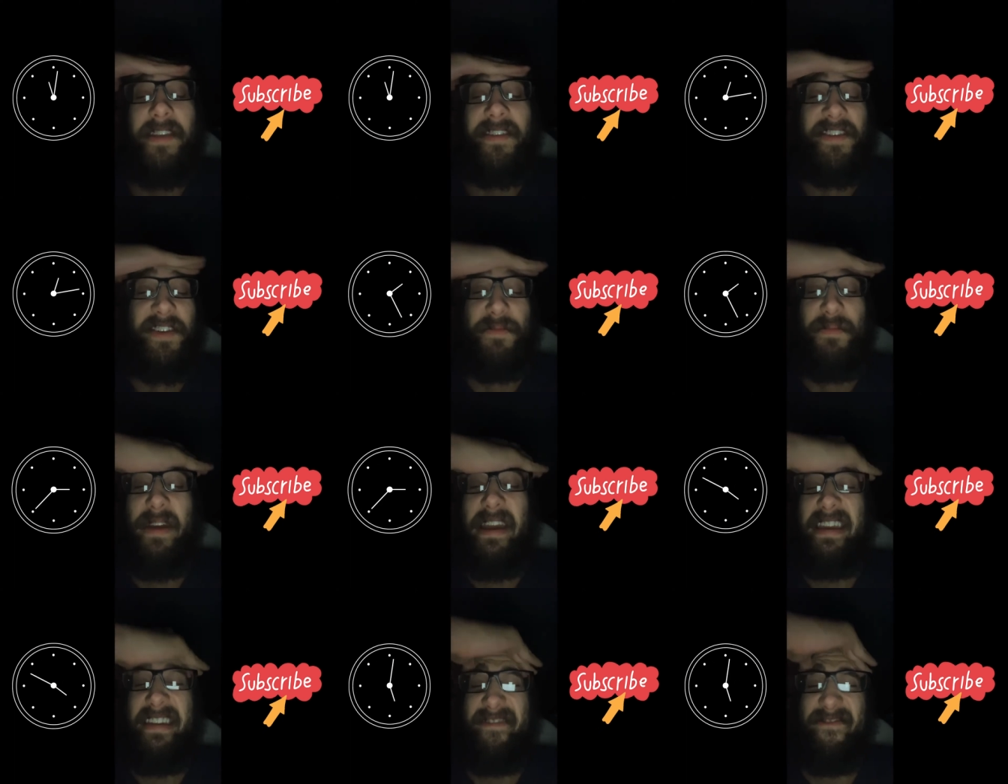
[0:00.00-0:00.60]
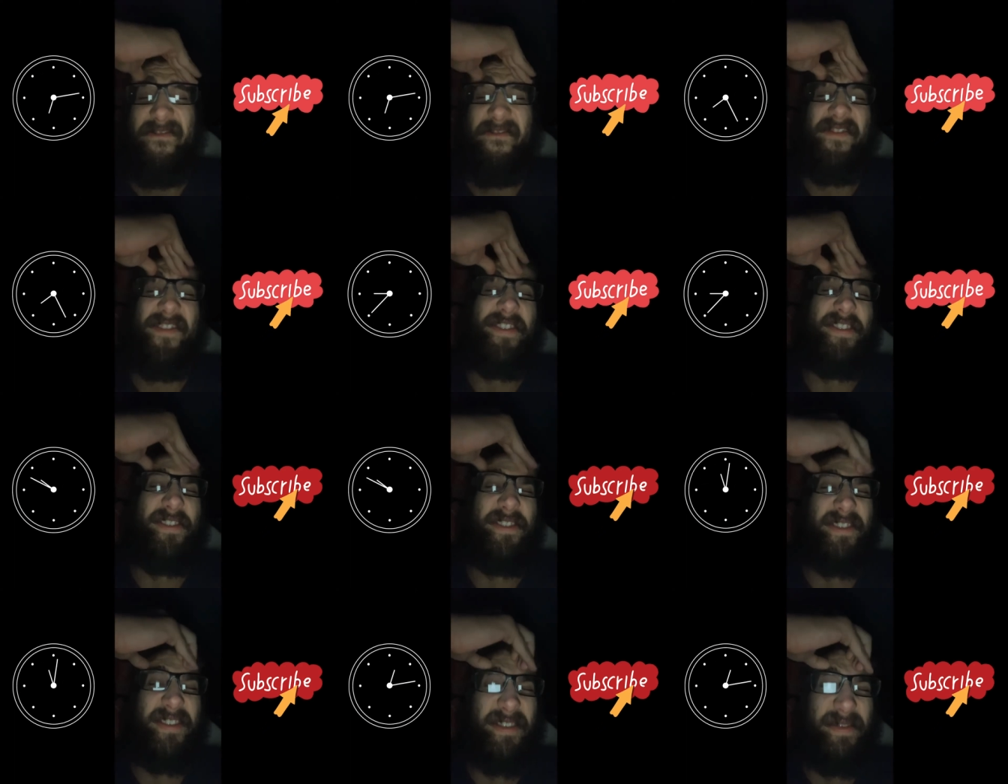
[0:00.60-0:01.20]
Took my
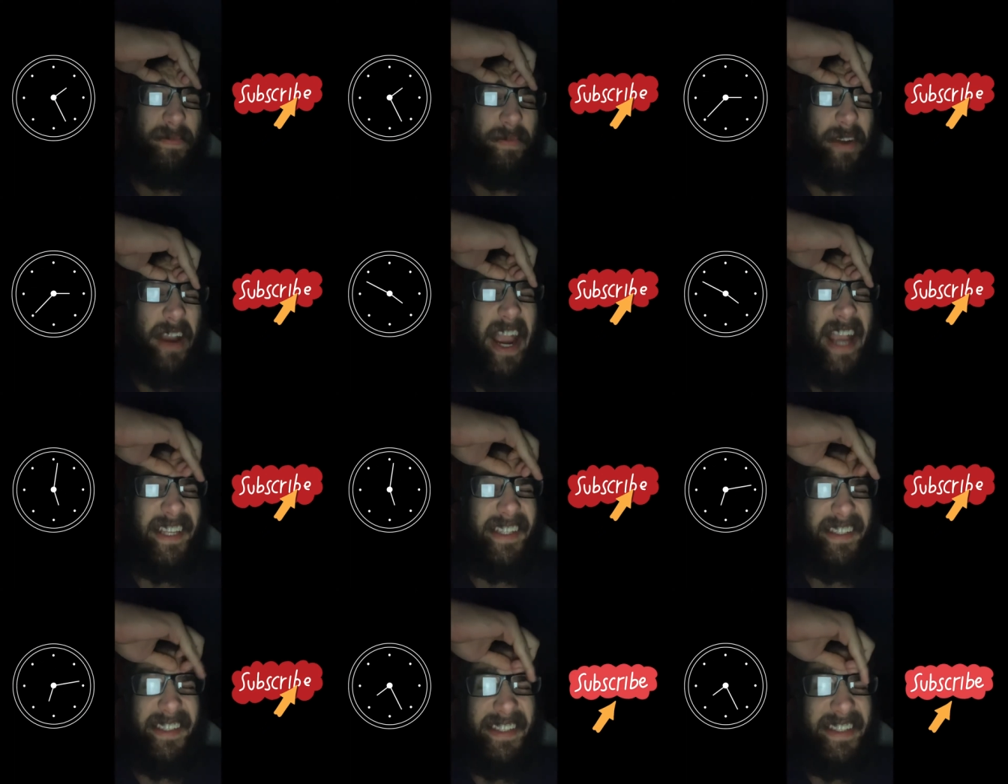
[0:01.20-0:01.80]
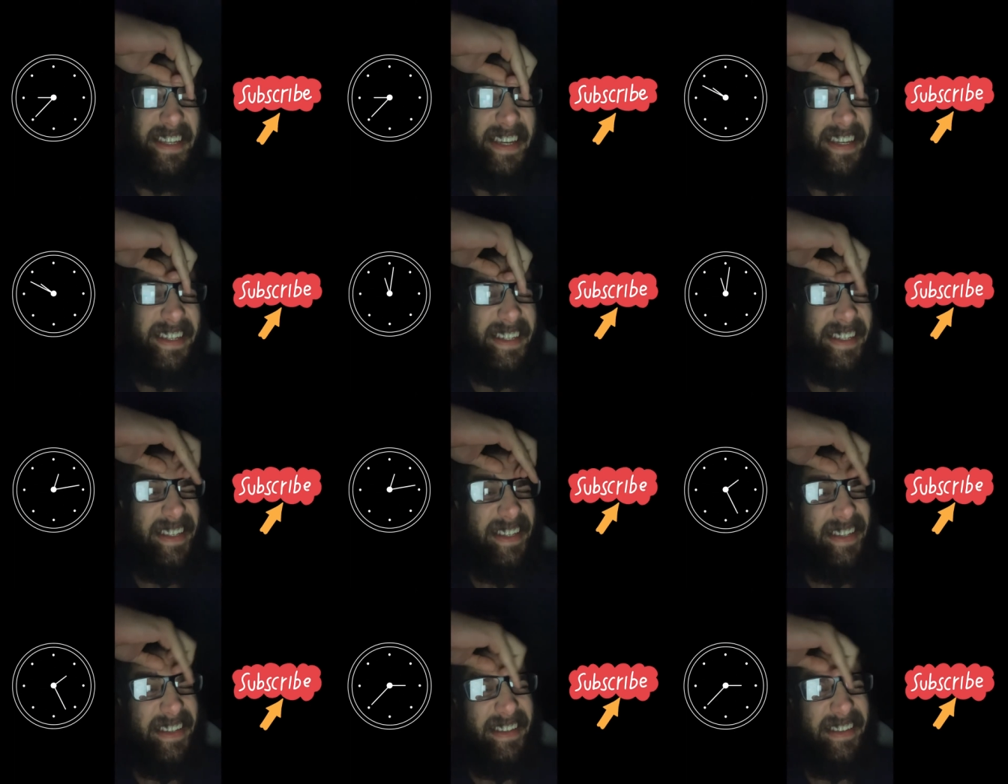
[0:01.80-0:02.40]
first practice
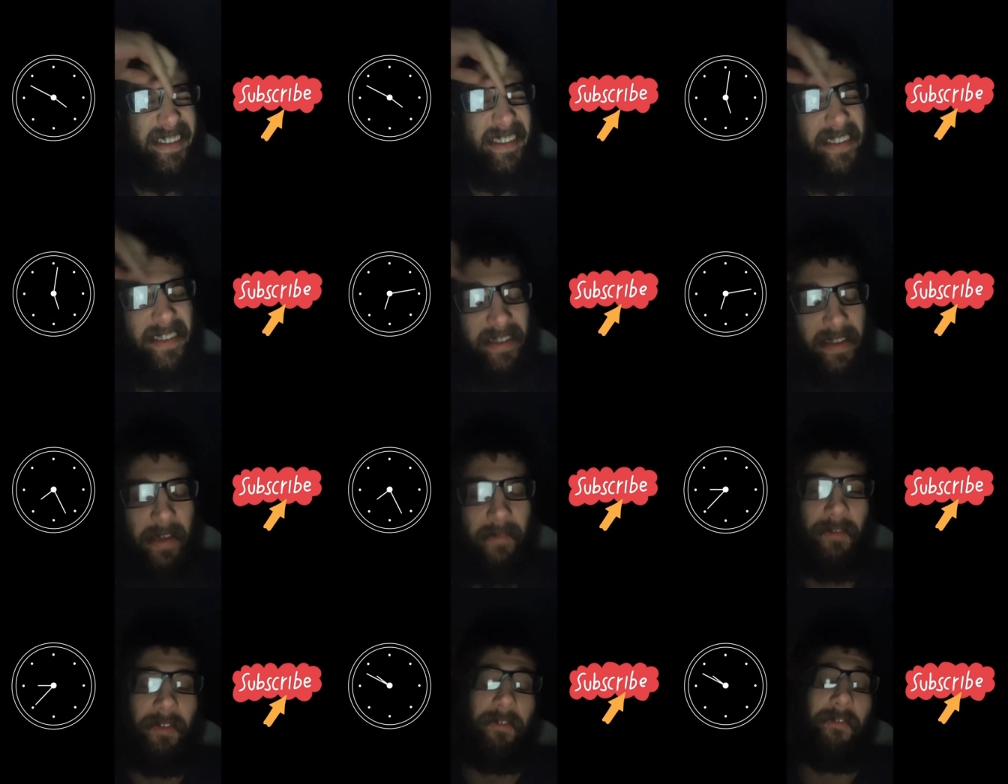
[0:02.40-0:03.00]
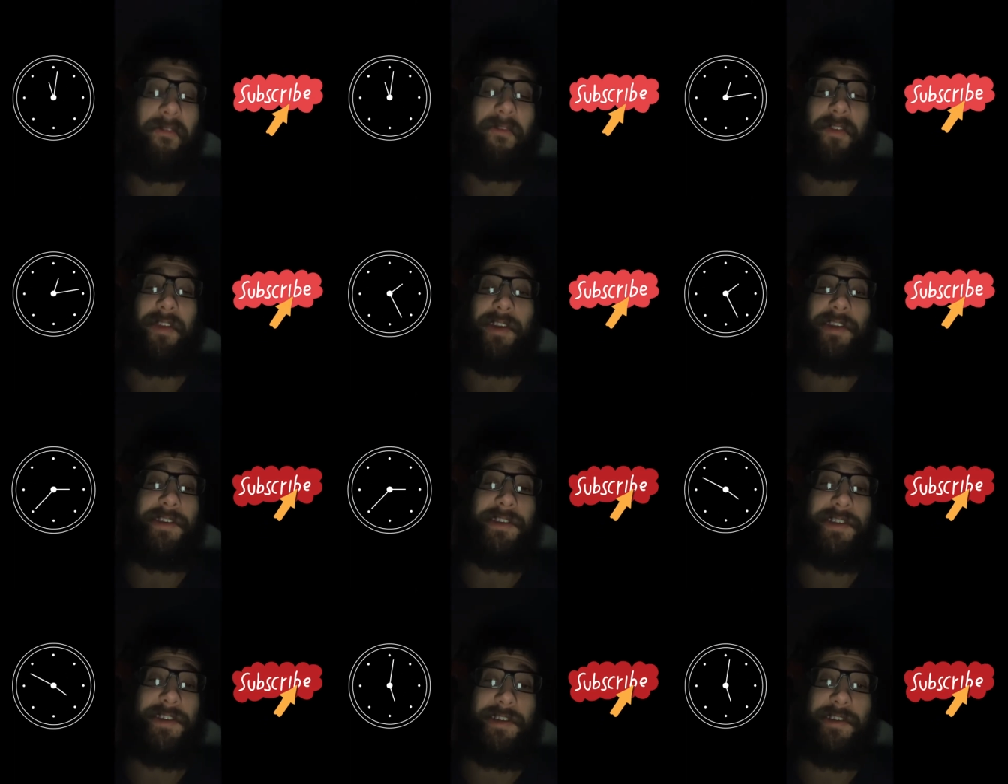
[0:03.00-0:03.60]
test. I have to
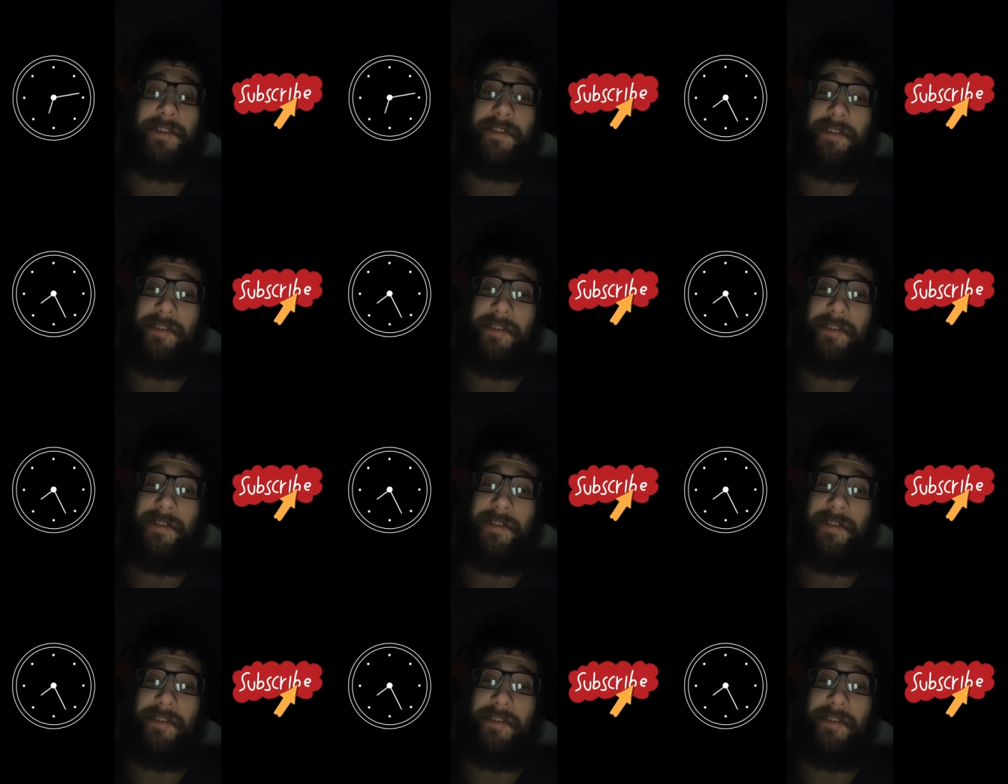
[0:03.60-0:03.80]
finish,